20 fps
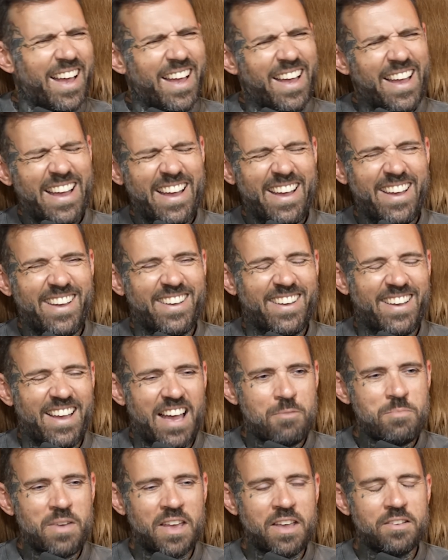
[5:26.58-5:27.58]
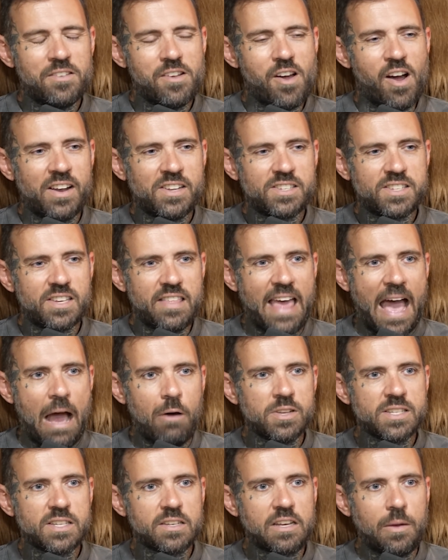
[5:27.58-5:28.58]
uh, i mean honestly
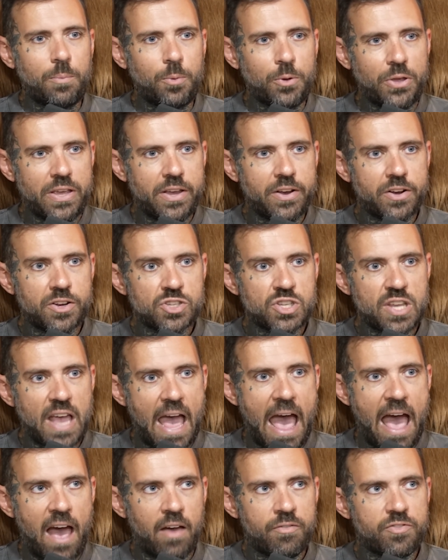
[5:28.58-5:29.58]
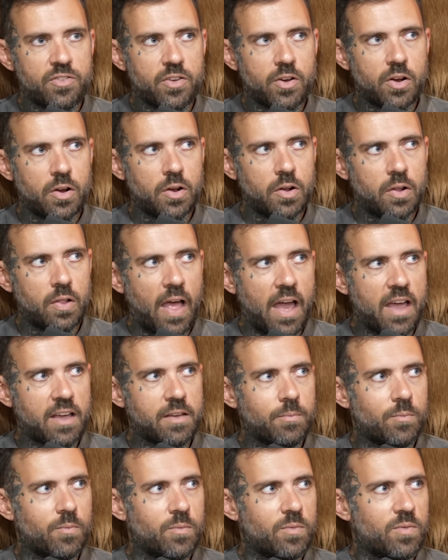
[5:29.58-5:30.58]
that was a couple years after
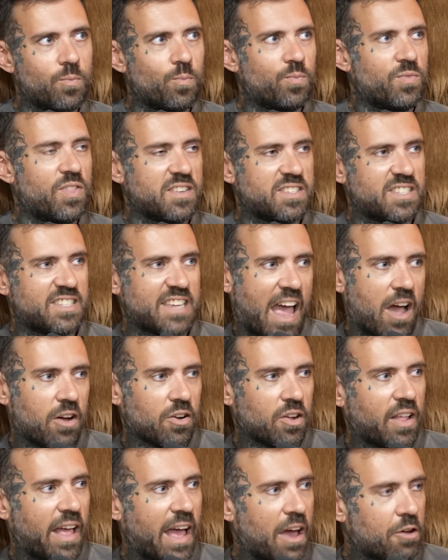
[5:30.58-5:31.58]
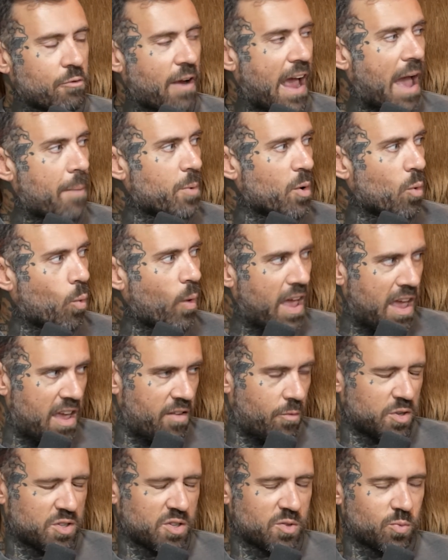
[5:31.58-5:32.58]
like the SoundCloud rapper
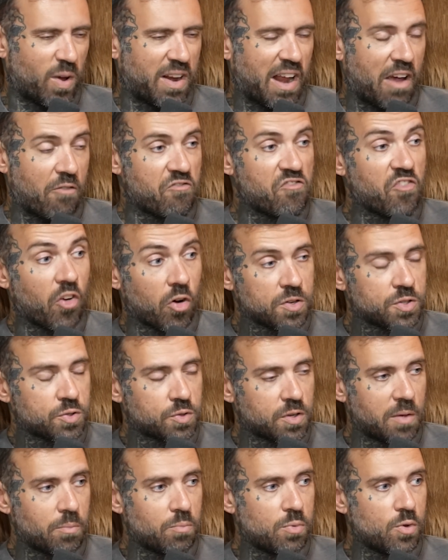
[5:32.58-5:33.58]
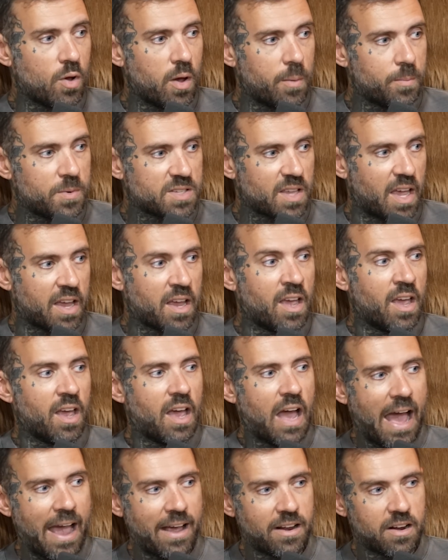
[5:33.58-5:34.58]
wave, which is when I first really blew up. Is like
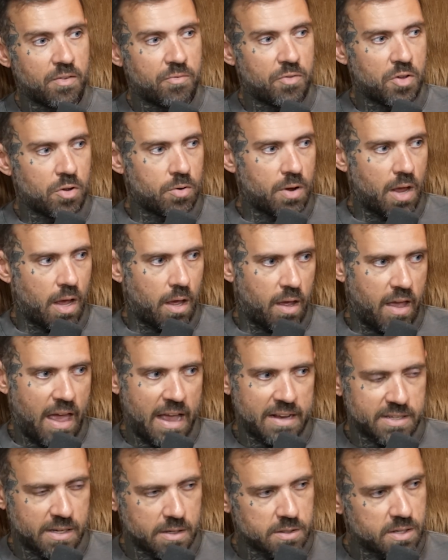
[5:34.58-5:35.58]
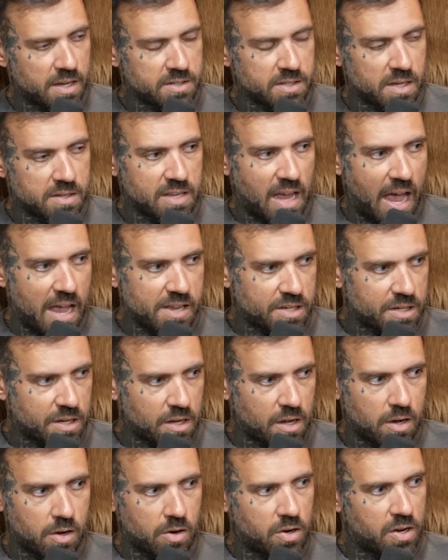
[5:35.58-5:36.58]
I interviewed uh, X and yeah,
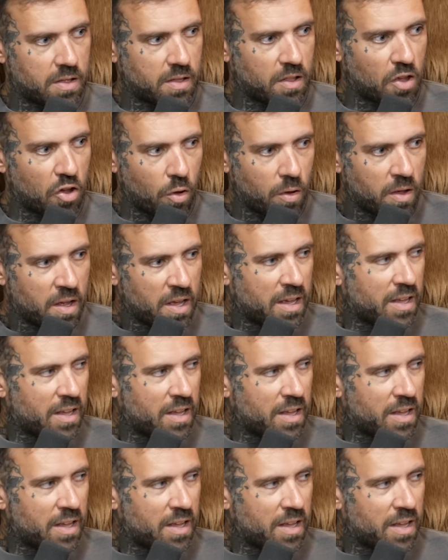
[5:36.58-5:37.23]
Lil, I